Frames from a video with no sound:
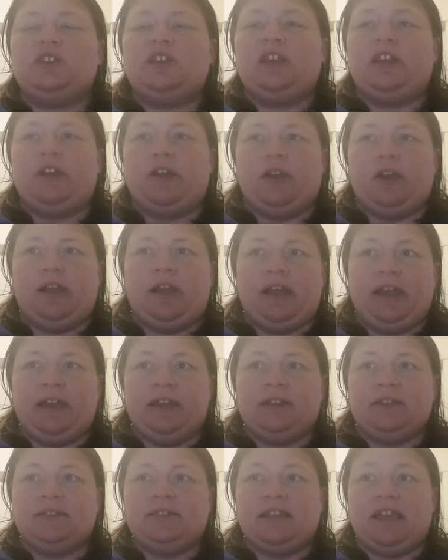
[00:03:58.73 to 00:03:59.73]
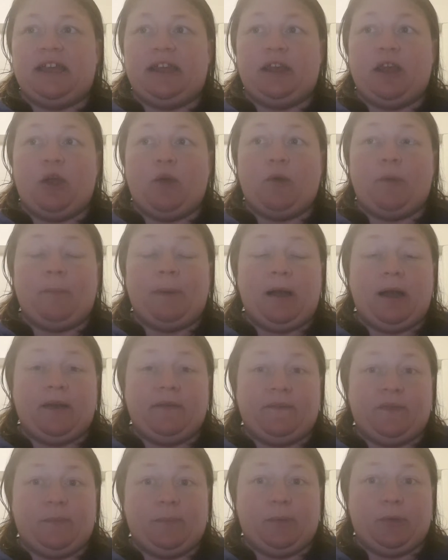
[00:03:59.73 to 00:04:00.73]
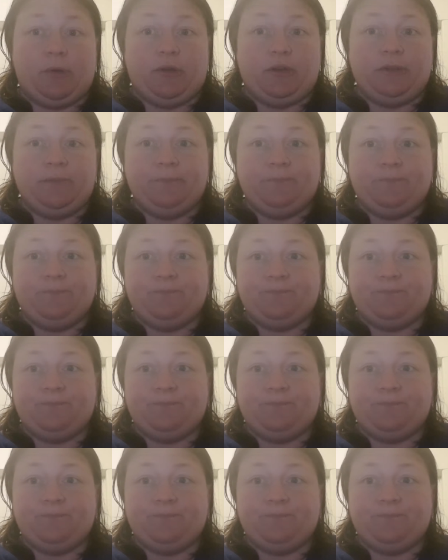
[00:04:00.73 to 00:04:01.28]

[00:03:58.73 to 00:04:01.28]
in her legs and lower part of her body.